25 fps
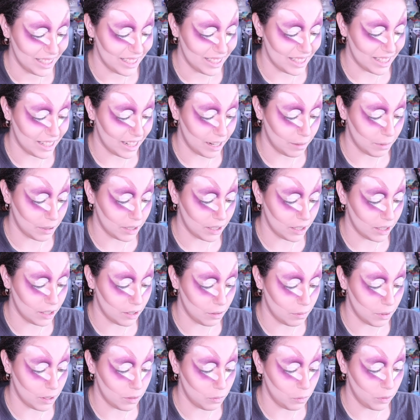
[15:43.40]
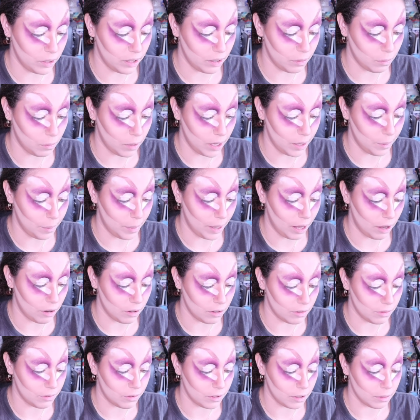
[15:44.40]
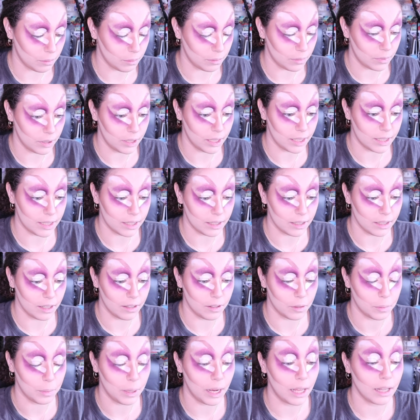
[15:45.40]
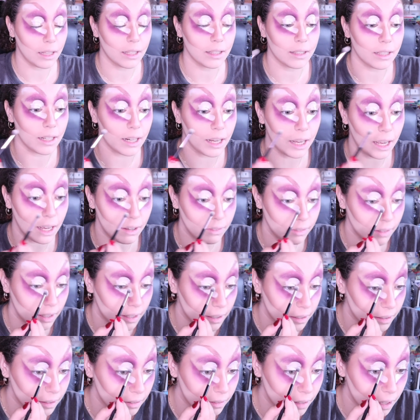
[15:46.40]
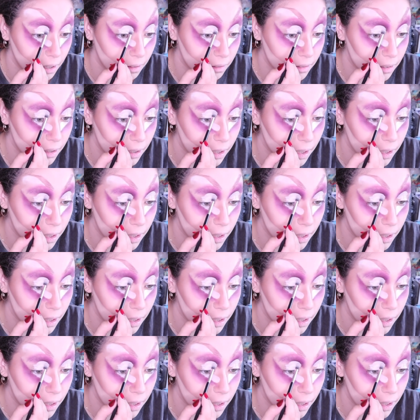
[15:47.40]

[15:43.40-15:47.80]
So now I'm gonna go in with a white powder from yet another palette that I have lying around